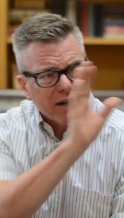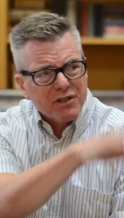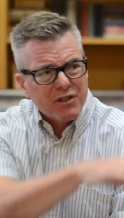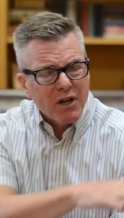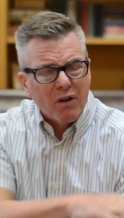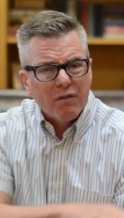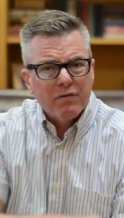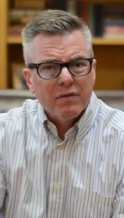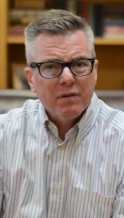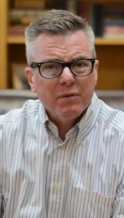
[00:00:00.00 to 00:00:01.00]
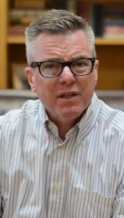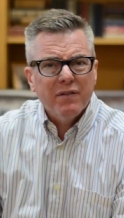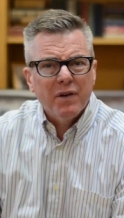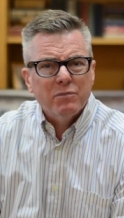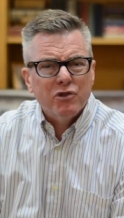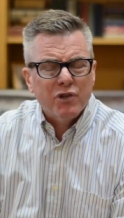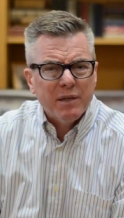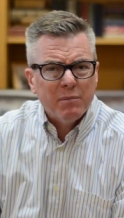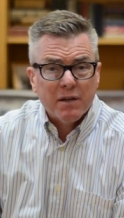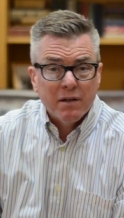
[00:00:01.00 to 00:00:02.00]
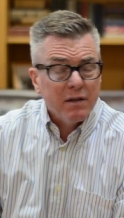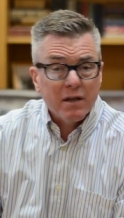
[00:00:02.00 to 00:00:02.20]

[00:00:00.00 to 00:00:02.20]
a shelf. We give up dreaming.